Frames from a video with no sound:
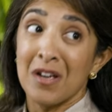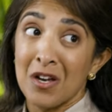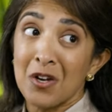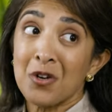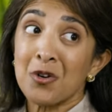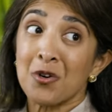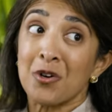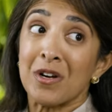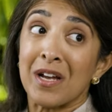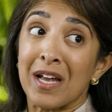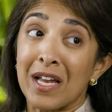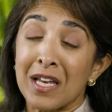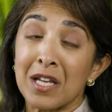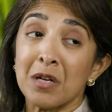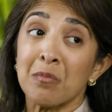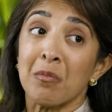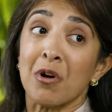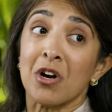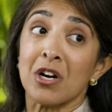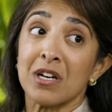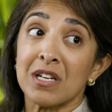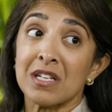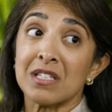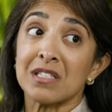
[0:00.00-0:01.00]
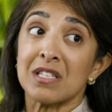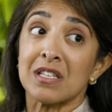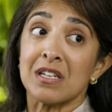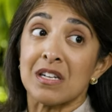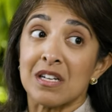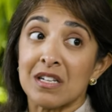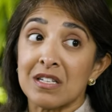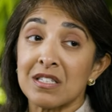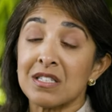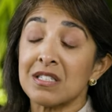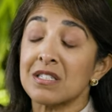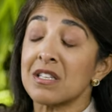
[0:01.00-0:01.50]
creating markets at an
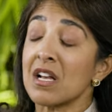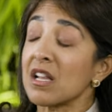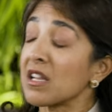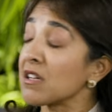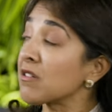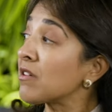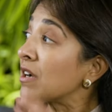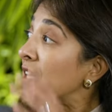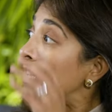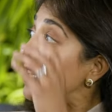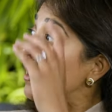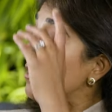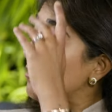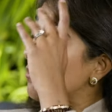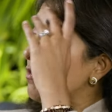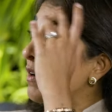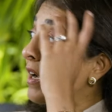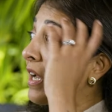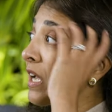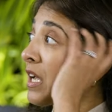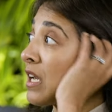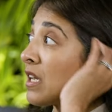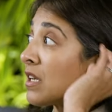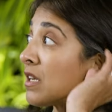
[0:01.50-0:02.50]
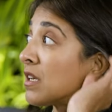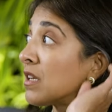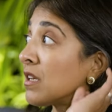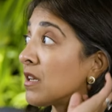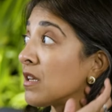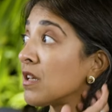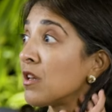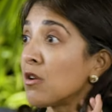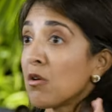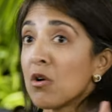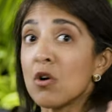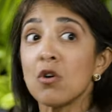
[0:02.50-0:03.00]
accelerated rate,
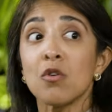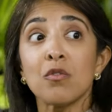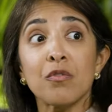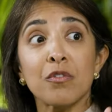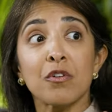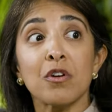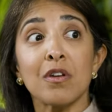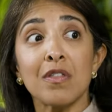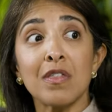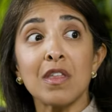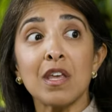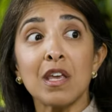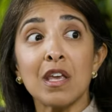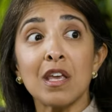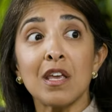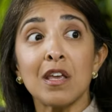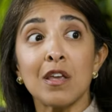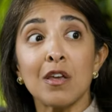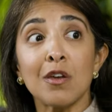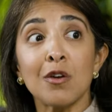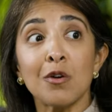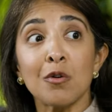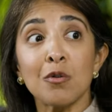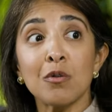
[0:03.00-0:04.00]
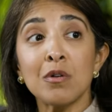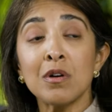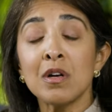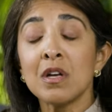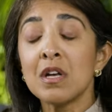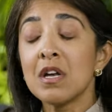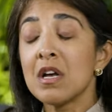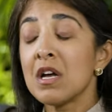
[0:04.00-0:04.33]
you know, over in the EU.